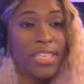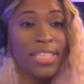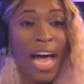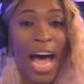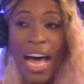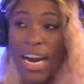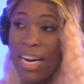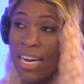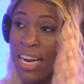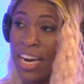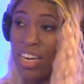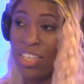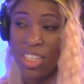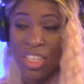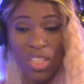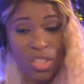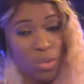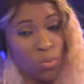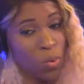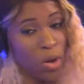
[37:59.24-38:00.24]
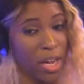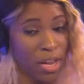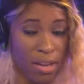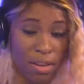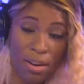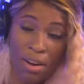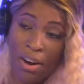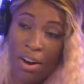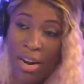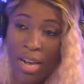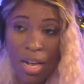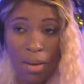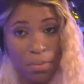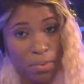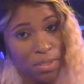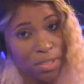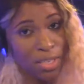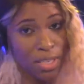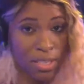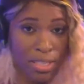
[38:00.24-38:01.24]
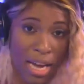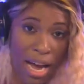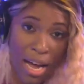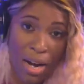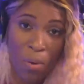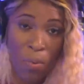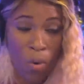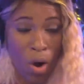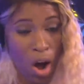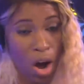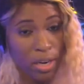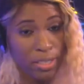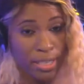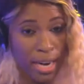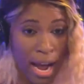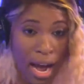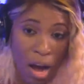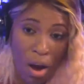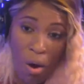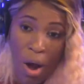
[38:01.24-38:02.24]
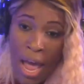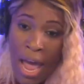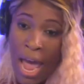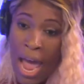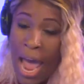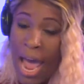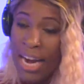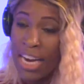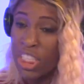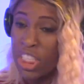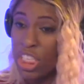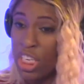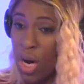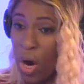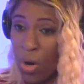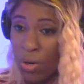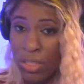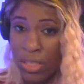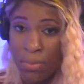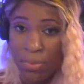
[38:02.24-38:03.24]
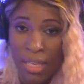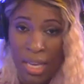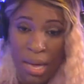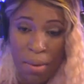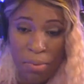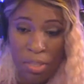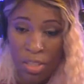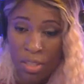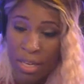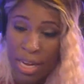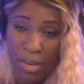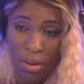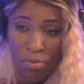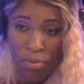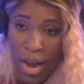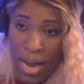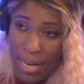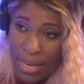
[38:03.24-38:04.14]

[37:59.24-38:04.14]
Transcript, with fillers: out of there just swinging her hips and just kind of walked out. And then she goes up to him and she's like, "You ready?"